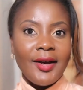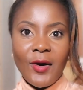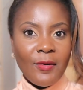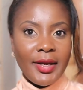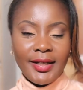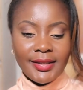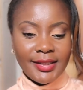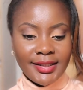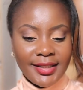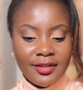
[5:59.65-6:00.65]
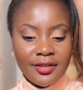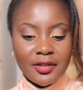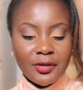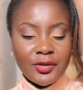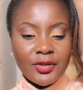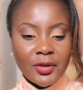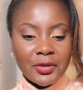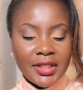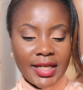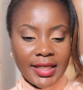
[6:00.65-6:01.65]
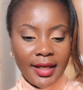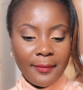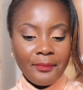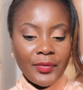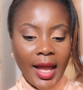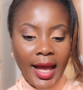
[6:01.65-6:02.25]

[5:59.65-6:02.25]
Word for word: oh my goodness, it just looks so stunning.